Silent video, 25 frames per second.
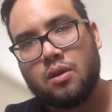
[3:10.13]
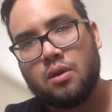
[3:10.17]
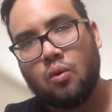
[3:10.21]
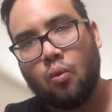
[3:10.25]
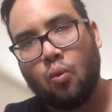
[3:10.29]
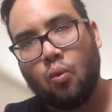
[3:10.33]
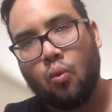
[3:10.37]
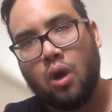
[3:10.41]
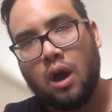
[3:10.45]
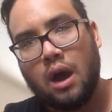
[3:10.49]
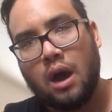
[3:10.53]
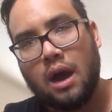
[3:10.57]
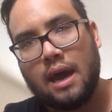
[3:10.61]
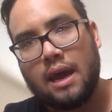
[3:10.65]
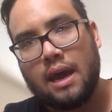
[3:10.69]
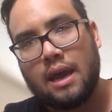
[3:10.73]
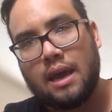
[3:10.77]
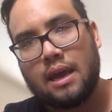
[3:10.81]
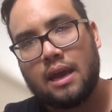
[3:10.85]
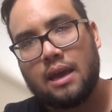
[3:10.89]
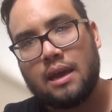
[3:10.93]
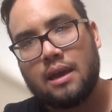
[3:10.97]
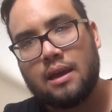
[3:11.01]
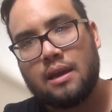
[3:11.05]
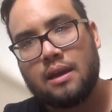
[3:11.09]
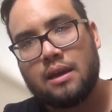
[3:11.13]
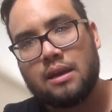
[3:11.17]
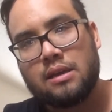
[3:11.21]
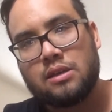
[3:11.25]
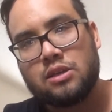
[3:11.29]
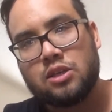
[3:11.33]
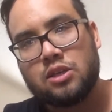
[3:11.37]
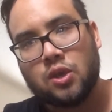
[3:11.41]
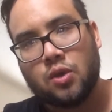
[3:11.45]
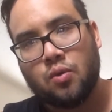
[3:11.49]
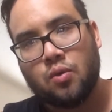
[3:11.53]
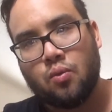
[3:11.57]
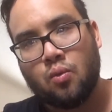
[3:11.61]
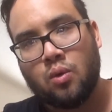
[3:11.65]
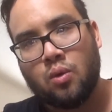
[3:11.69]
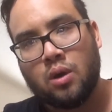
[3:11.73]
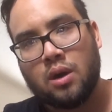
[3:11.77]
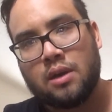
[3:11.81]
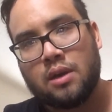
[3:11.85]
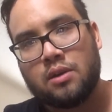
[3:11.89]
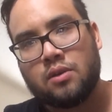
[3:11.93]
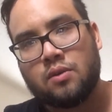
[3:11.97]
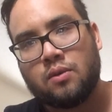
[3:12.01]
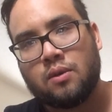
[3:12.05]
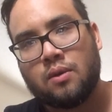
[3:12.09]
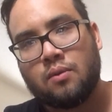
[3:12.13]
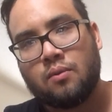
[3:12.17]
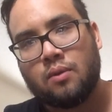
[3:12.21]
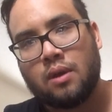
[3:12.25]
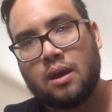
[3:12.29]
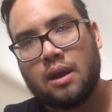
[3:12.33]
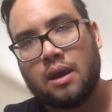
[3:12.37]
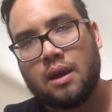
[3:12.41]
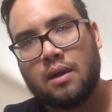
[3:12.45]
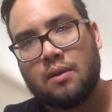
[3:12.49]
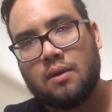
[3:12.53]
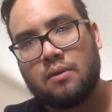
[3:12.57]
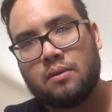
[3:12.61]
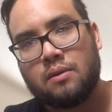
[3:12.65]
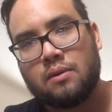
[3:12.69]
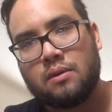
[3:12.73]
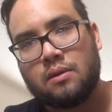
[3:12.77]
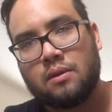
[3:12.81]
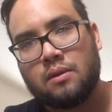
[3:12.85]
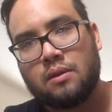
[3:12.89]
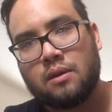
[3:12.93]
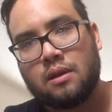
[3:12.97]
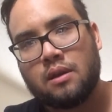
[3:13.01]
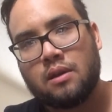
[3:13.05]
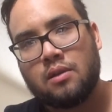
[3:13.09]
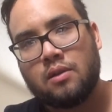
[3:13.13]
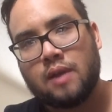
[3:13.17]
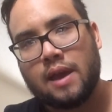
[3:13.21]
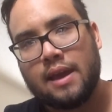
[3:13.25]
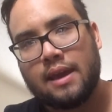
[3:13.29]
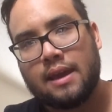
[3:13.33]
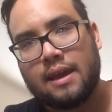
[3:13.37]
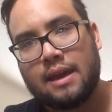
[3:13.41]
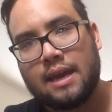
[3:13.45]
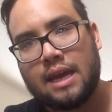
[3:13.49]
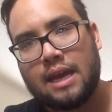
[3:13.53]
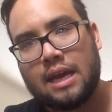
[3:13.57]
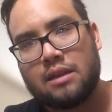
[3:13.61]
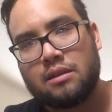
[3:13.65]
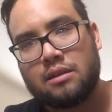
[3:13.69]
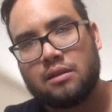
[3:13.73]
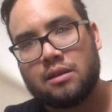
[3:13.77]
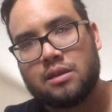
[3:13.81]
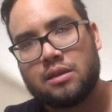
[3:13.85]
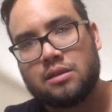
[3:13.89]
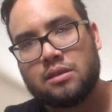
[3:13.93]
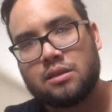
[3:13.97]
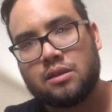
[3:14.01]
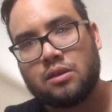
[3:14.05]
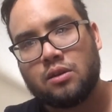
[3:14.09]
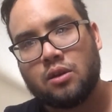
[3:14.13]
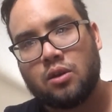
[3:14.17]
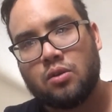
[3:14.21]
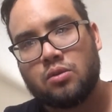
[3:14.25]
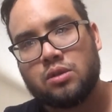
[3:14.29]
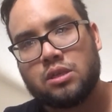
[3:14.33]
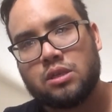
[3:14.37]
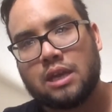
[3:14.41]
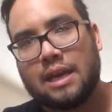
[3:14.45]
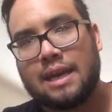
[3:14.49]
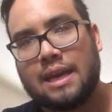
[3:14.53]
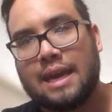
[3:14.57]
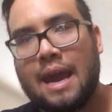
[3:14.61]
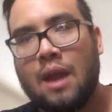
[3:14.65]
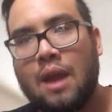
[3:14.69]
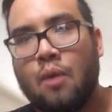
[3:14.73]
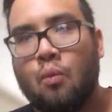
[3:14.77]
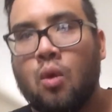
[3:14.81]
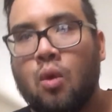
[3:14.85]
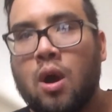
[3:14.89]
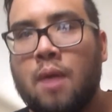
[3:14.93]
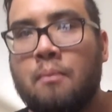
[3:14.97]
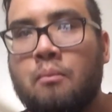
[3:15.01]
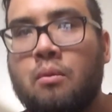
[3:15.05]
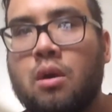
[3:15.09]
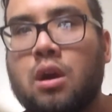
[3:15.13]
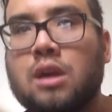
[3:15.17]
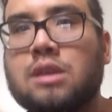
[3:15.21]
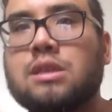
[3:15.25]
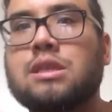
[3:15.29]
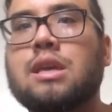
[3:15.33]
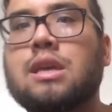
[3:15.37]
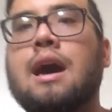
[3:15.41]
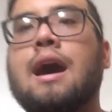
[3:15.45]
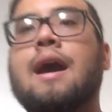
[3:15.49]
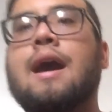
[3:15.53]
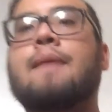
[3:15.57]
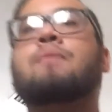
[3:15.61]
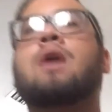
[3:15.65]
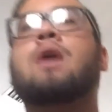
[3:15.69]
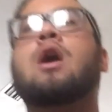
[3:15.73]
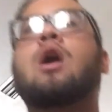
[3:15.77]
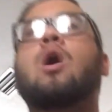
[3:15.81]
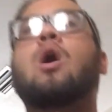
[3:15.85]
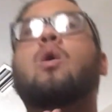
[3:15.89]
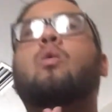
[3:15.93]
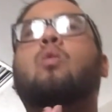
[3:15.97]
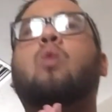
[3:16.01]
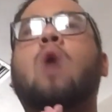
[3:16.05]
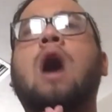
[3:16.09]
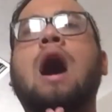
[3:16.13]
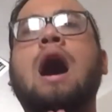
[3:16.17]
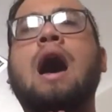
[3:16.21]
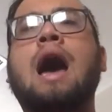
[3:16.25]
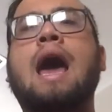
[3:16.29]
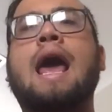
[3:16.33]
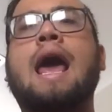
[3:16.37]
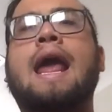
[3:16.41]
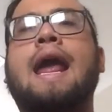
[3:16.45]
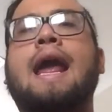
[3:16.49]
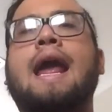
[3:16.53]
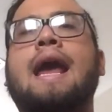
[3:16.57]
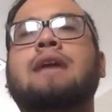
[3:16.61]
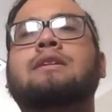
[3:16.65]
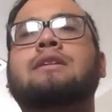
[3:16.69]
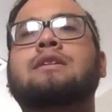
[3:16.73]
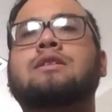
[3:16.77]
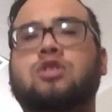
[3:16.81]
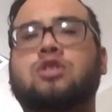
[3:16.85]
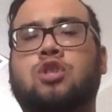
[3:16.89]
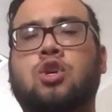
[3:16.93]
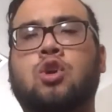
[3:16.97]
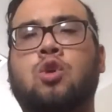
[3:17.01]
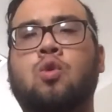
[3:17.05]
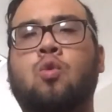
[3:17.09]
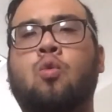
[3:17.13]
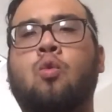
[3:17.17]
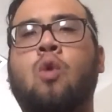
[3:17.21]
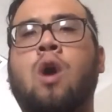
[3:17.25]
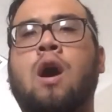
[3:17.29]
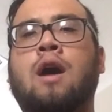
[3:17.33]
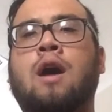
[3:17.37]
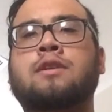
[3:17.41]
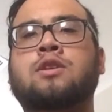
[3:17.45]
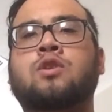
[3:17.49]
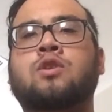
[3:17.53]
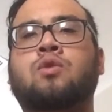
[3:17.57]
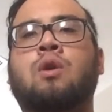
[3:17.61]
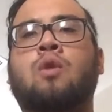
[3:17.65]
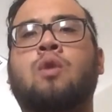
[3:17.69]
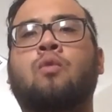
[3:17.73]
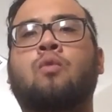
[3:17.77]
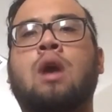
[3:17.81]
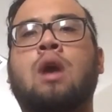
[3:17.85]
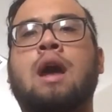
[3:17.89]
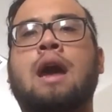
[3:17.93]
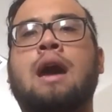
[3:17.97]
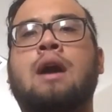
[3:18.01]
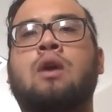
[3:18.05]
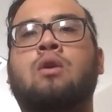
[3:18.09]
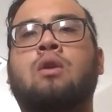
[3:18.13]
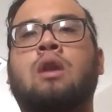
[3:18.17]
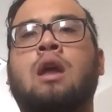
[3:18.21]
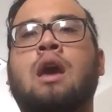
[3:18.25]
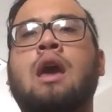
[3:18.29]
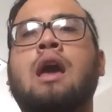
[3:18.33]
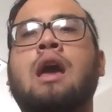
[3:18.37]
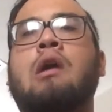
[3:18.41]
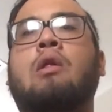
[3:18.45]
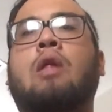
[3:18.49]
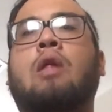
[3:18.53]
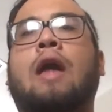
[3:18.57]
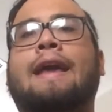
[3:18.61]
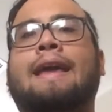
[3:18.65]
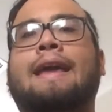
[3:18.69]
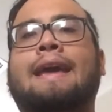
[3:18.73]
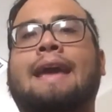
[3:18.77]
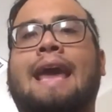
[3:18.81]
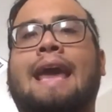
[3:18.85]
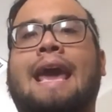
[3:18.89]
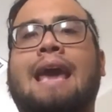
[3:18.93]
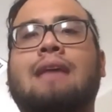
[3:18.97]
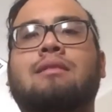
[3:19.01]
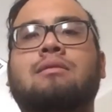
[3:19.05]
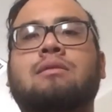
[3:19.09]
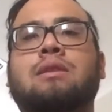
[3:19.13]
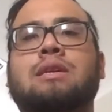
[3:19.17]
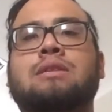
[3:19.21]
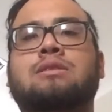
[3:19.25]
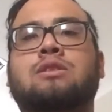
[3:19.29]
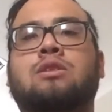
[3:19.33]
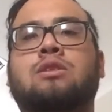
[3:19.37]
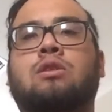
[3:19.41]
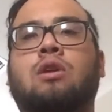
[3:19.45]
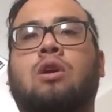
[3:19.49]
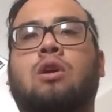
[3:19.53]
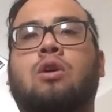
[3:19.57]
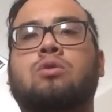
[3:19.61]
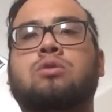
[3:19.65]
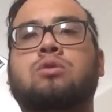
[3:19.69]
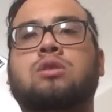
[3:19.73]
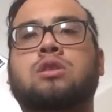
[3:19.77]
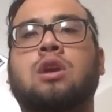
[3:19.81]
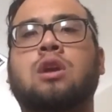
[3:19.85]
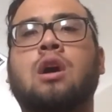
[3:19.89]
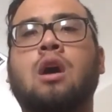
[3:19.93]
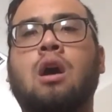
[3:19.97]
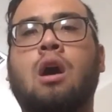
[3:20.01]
Why do you wander around like a headless ghost? Again, one more time. Why do you wander around like a headless ghost?